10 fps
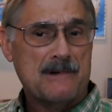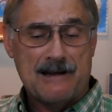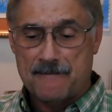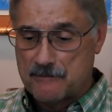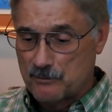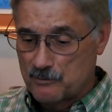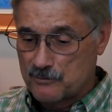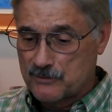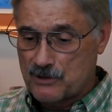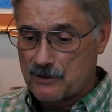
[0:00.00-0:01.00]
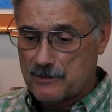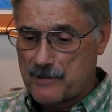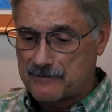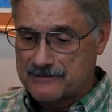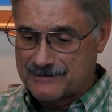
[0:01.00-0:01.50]
We haven't talked
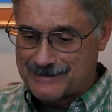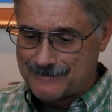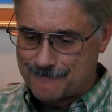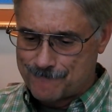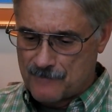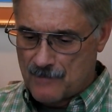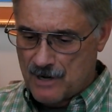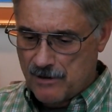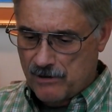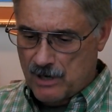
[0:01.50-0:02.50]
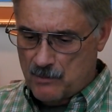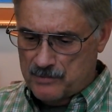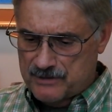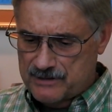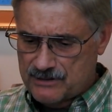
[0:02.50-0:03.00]
about this yet.
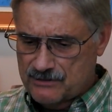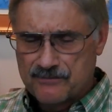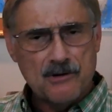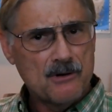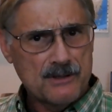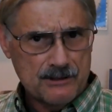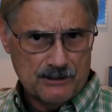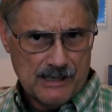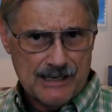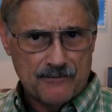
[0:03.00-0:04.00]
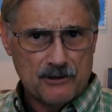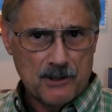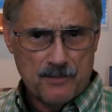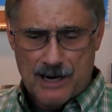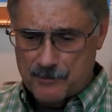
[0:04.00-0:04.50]
This is getting
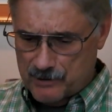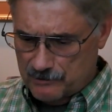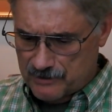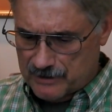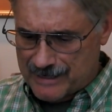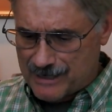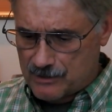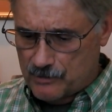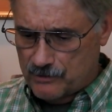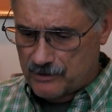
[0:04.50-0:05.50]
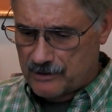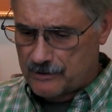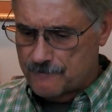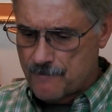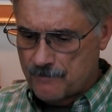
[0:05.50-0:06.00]
very popular in the gay
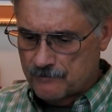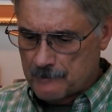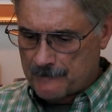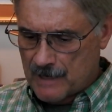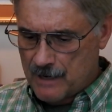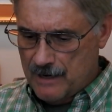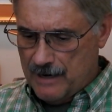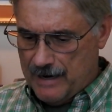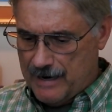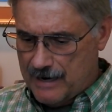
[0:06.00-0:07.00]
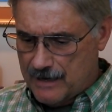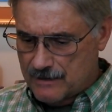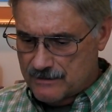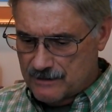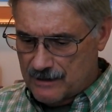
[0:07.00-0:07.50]
community,
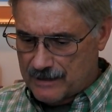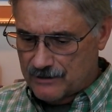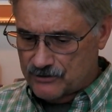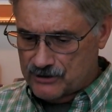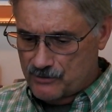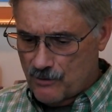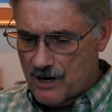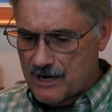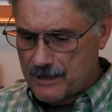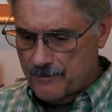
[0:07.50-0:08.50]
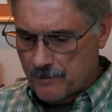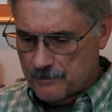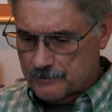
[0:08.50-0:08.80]
and I can see why.